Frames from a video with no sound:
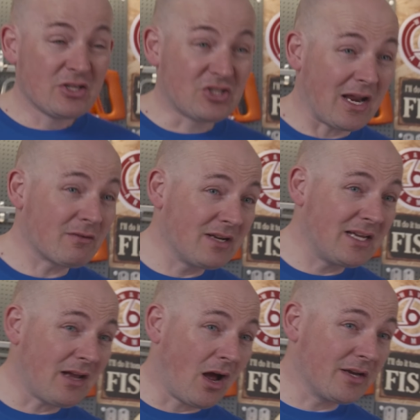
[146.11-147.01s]

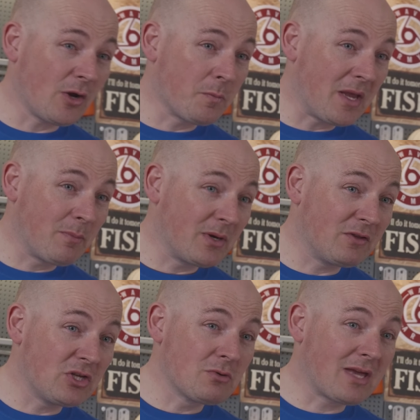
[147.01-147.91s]
Generally, I know people in
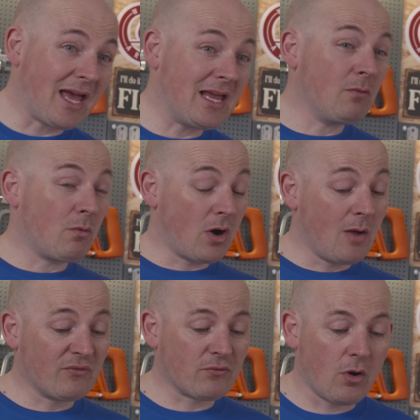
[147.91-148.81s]
the UK, where
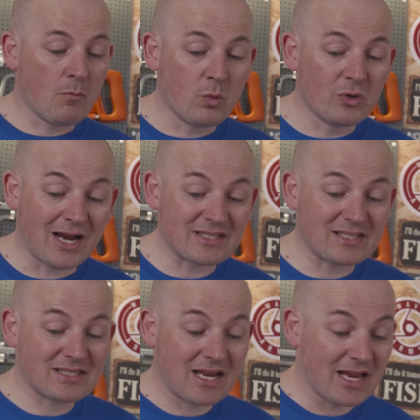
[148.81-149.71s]
I'm from, would actually
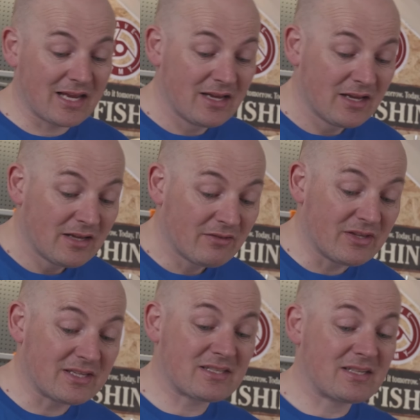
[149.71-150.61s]
say
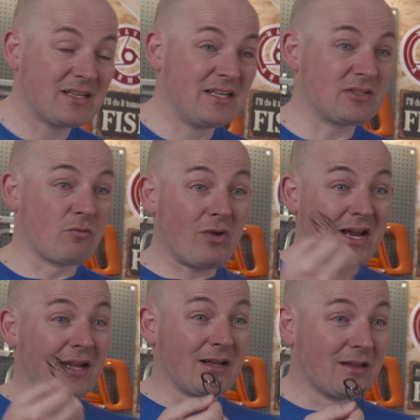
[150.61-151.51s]
this is a
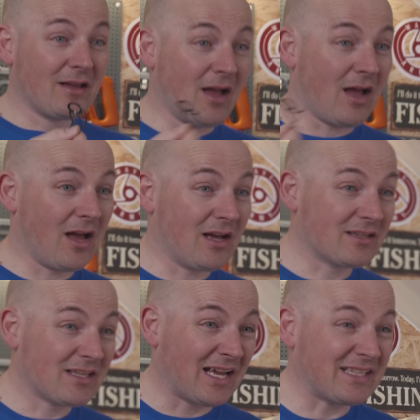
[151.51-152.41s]
ring.
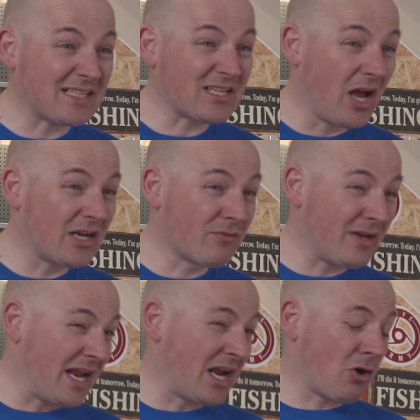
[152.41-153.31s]
And that's kind of
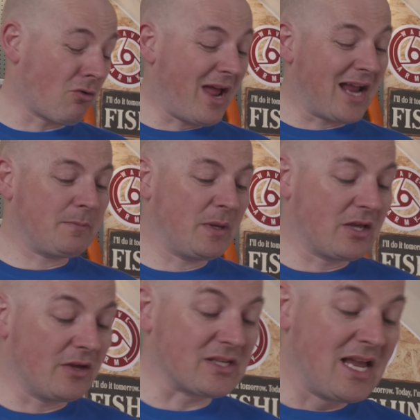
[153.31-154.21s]
incorrect,
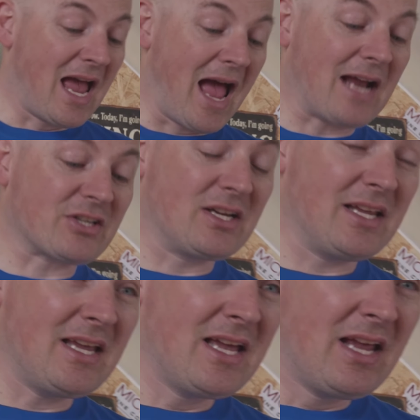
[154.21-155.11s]
because
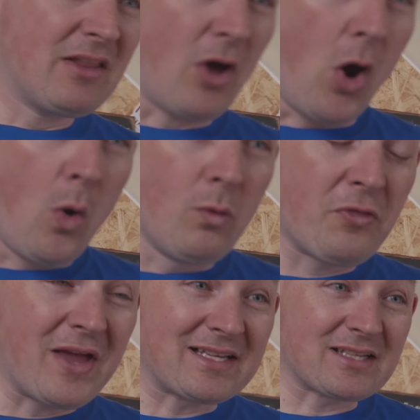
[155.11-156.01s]
actually the whole
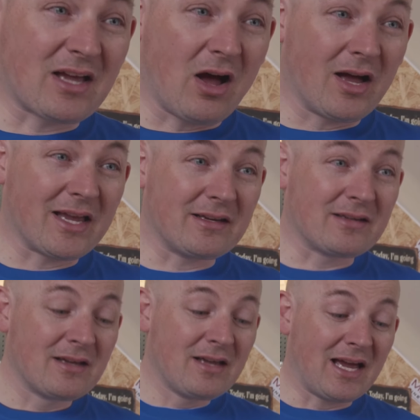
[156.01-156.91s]
thing is a guide
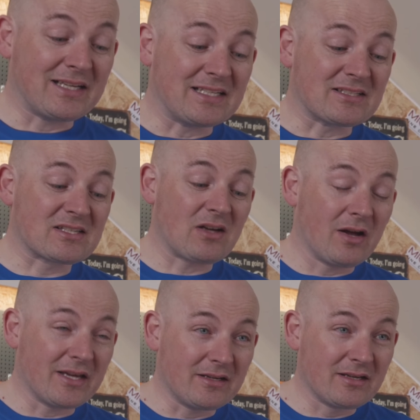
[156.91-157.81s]
and
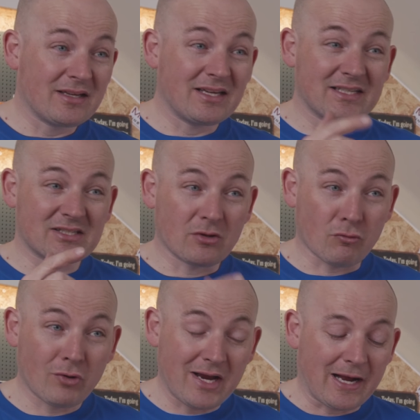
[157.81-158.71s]
inside is the
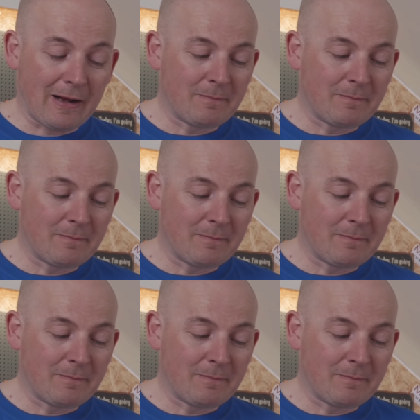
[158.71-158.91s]
ring.